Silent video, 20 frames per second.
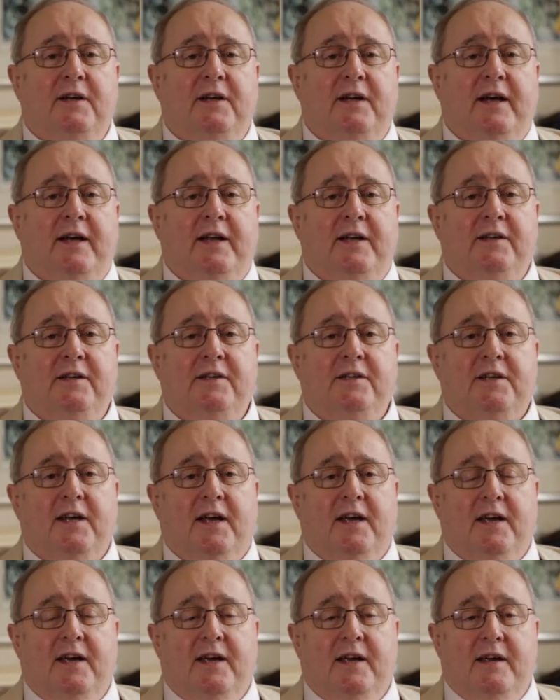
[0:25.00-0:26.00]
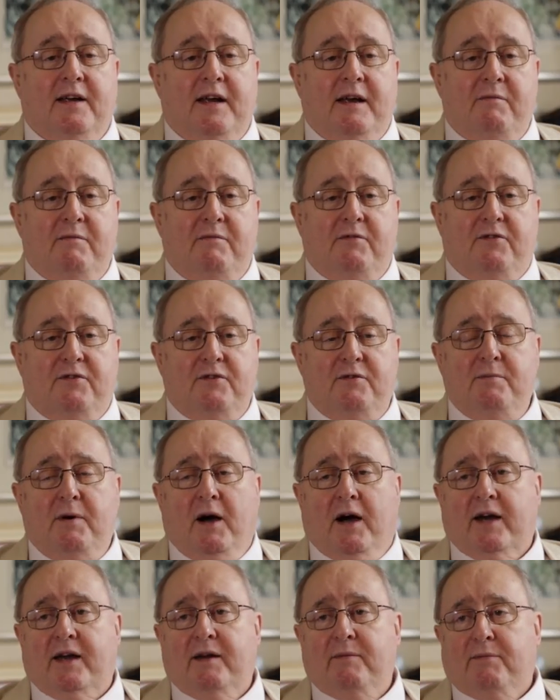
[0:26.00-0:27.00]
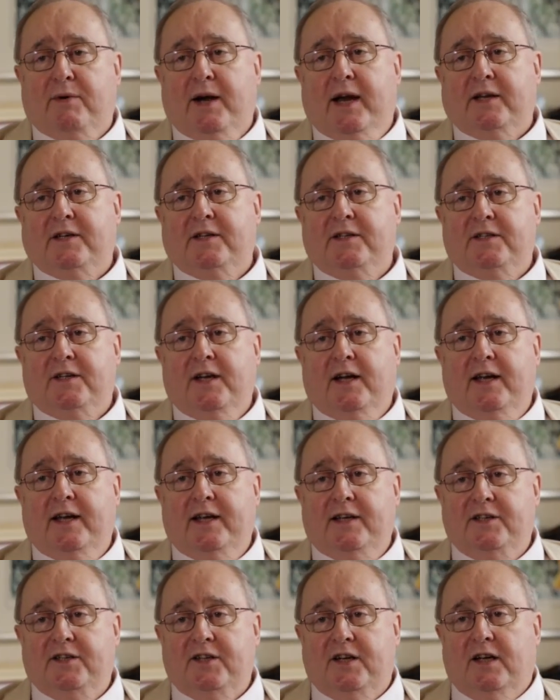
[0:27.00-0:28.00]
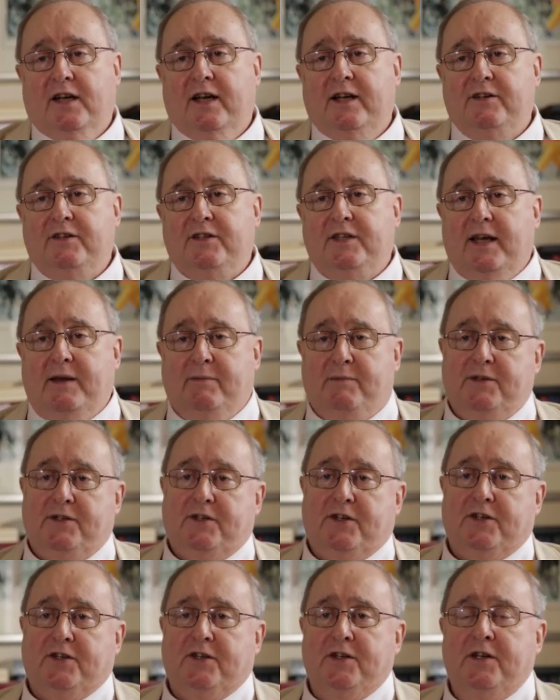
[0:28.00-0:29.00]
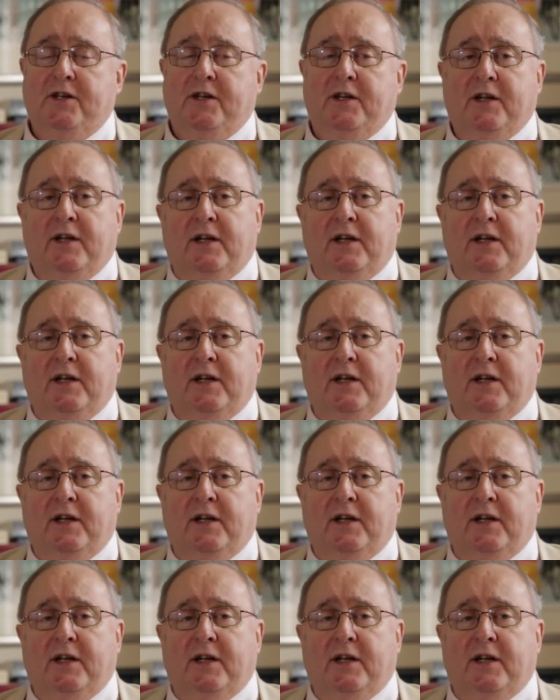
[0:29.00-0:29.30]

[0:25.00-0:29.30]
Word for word: And through market practice, I had to close that position